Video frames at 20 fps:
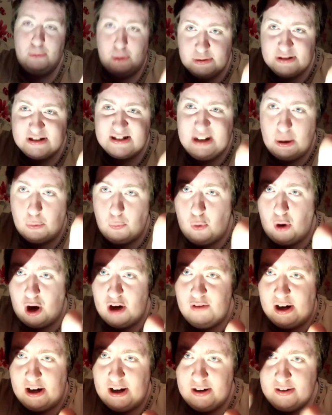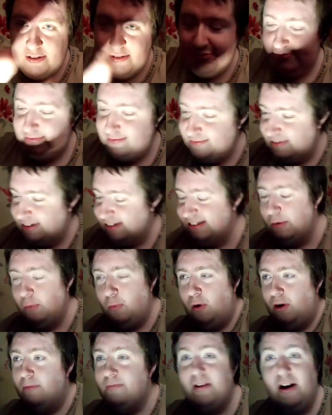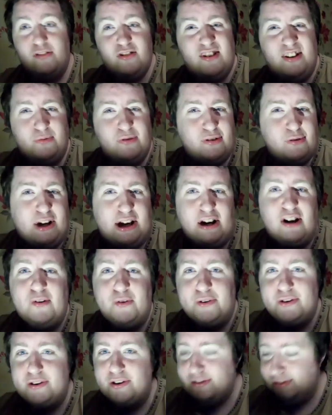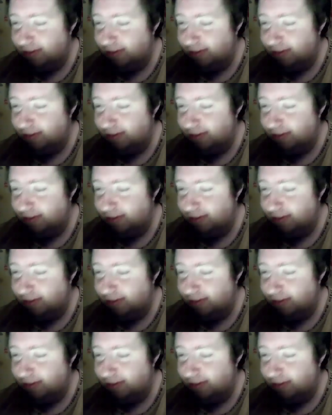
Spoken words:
doing zip wire. I don't know, I'm looking at those.